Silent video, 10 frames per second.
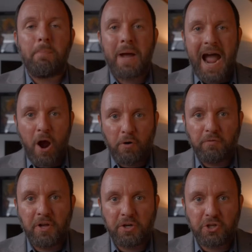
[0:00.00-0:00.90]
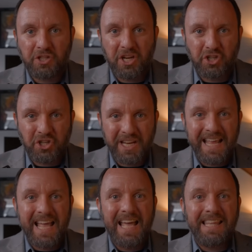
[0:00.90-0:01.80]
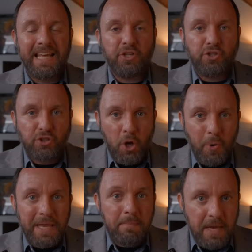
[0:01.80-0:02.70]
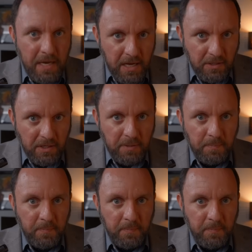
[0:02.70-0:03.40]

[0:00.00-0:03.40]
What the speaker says: powerful intercession that is so immediate.